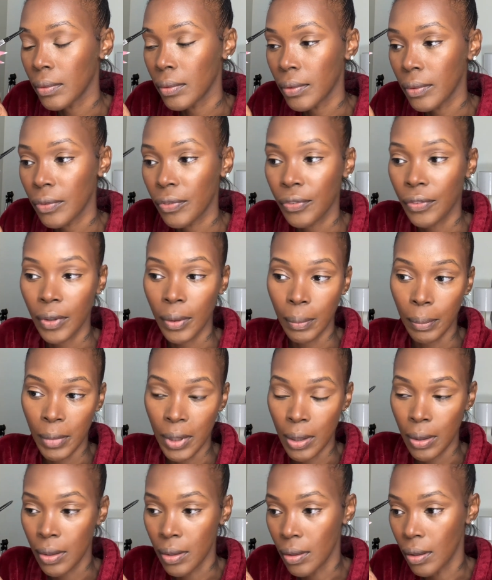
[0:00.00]
from
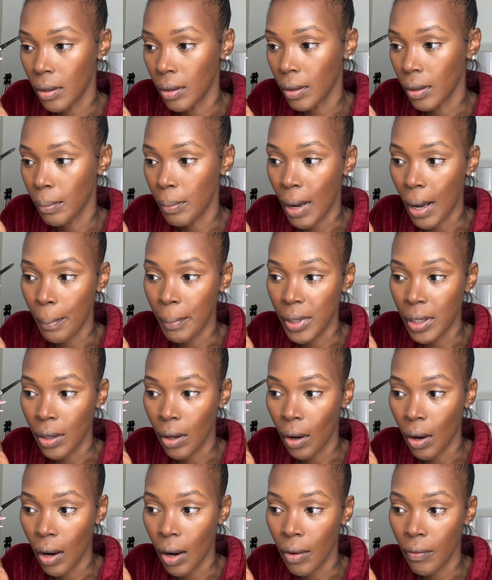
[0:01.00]
me by me
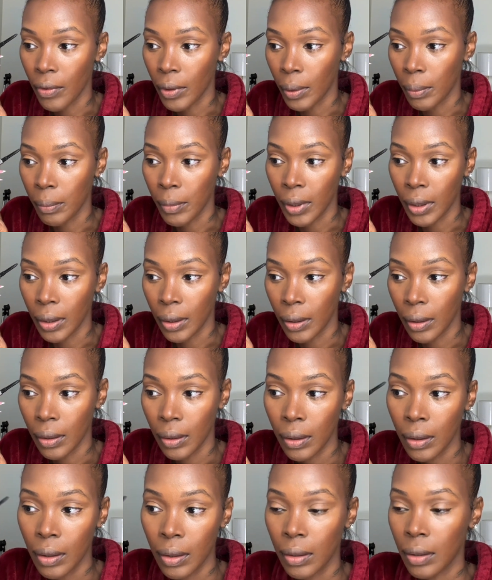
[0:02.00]
carving them. But
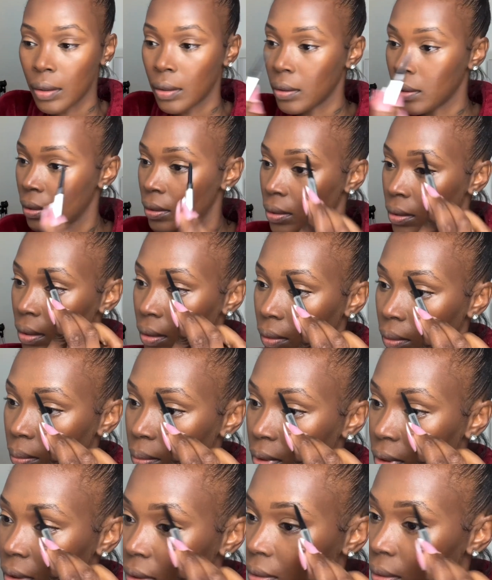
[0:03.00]
so I'm
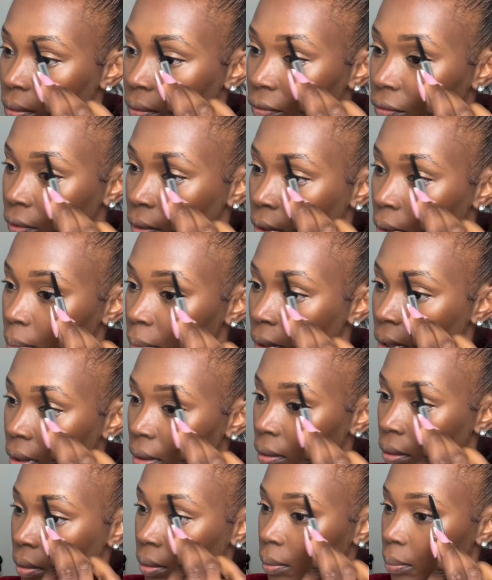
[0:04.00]
just gonna fill them in a
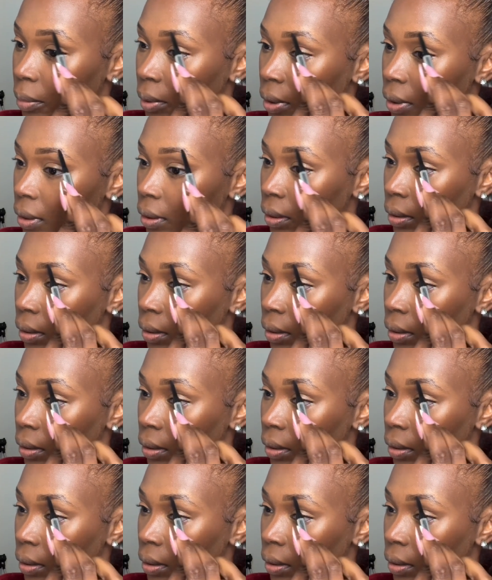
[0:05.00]
little bit.